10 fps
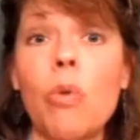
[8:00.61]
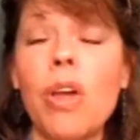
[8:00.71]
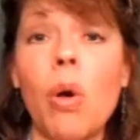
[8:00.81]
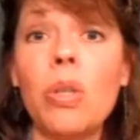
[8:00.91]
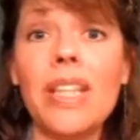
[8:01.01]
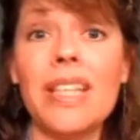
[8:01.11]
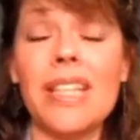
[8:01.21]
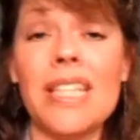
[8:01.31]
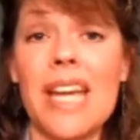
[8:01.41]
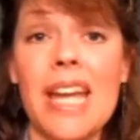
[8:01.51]
the only thing
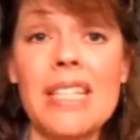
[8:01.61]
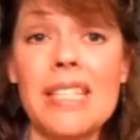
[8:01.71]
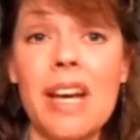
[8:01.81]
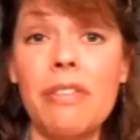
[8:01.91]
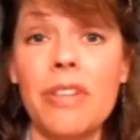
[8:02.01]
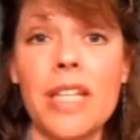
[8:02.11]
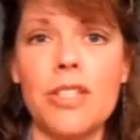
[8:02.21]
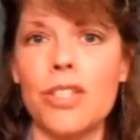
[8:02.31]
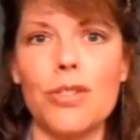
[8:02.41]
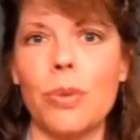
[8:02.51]
they taste of is
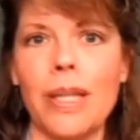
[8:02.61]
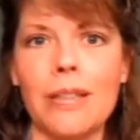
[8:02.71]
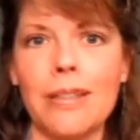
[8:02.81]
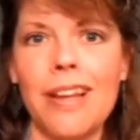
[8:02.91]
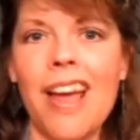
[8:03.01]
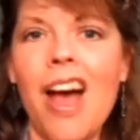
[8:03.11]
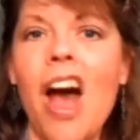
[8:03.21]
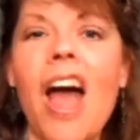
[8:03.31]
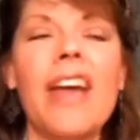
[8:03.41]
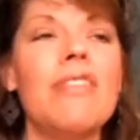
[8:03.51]
just sweet.
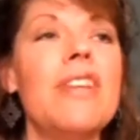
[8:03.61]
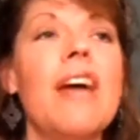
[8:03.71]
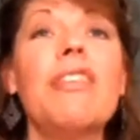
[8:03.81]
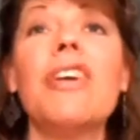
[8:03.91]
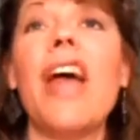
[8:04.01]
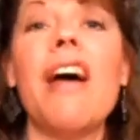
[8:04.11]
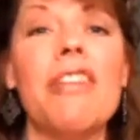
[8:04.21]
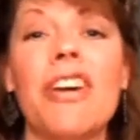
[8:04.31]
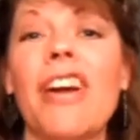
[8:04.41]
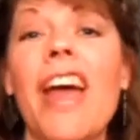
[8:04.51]
I have never,
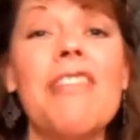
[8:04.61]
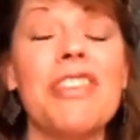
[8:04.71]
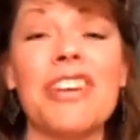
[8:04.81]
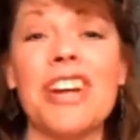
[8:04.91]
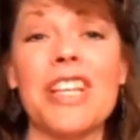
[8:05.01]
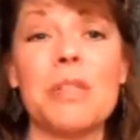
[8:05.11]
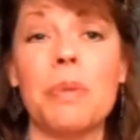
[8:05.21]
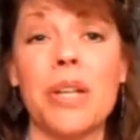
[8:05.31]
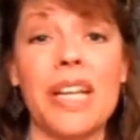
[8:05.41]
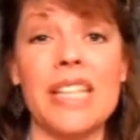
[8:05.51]
ever, ever
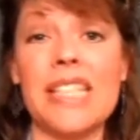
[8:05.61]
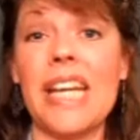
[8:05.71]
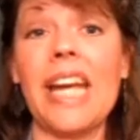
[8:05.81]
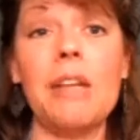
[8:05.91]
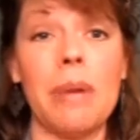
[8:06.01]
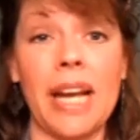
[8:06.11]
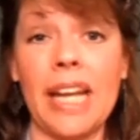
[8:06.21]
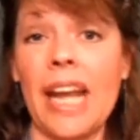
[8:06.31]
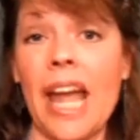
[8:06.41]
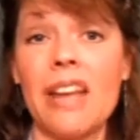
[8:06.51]
experienced
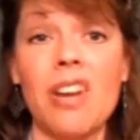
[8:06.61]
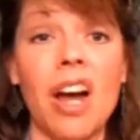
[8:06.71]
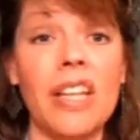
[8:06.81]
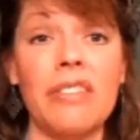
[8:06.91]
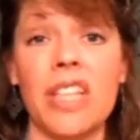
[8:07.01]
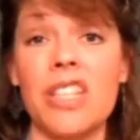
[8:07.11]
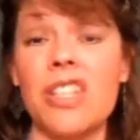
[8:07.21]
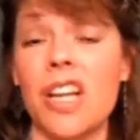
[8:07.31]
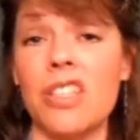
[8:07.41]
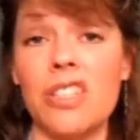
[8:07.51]
anybody, and not even
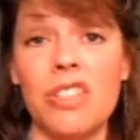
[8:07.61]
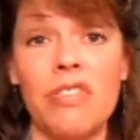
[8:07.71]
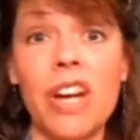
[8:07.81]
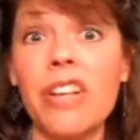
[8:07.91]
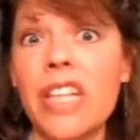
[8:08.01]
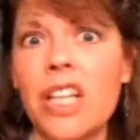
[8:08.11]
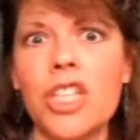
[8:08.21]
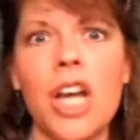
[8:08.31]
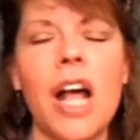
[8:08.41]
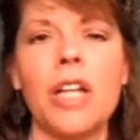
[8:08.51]
a very young
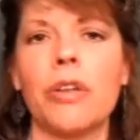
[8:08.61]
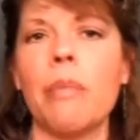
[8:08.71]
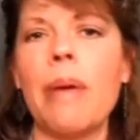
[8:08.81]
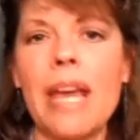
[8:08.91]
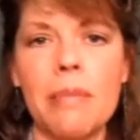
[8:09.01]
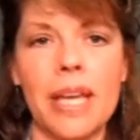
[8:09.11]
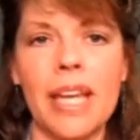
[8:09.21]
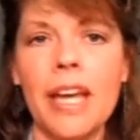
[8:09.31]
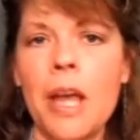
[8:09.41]
child or a baby,